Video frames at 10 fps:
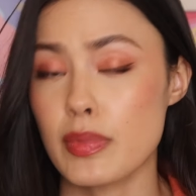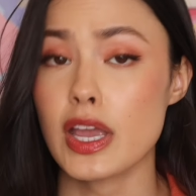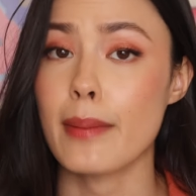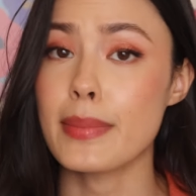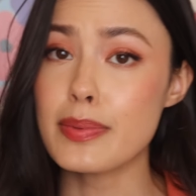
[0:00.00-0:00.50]
But
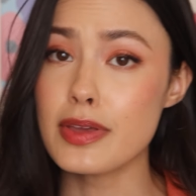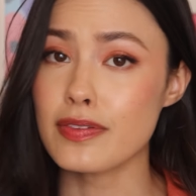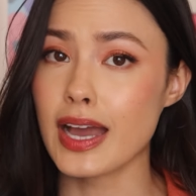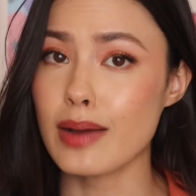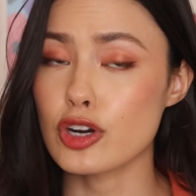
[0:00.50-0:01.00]
yeah, maybe if
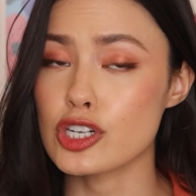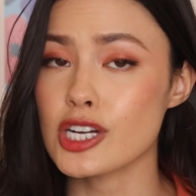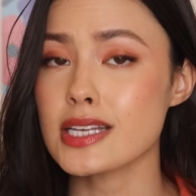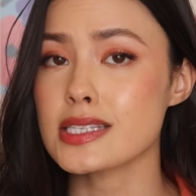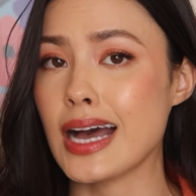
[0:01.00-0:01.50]
they had more
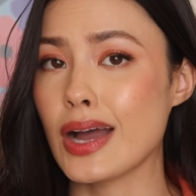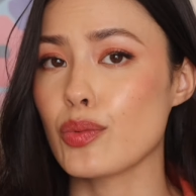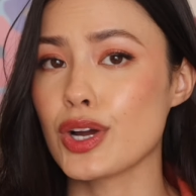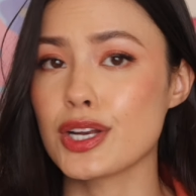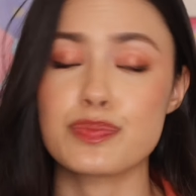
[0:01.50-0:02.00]
shades, I
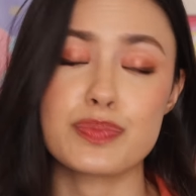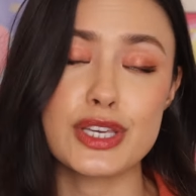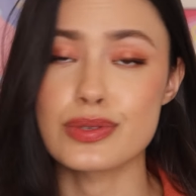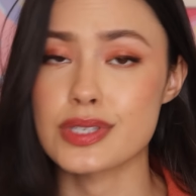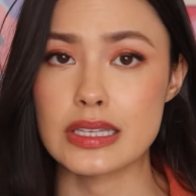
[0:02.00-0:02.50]
would be
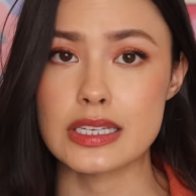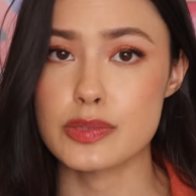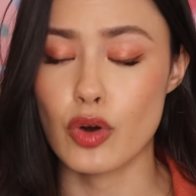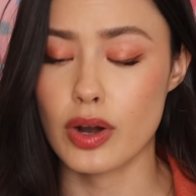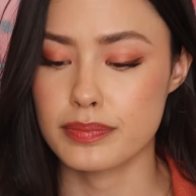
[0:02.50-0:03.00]
using these more.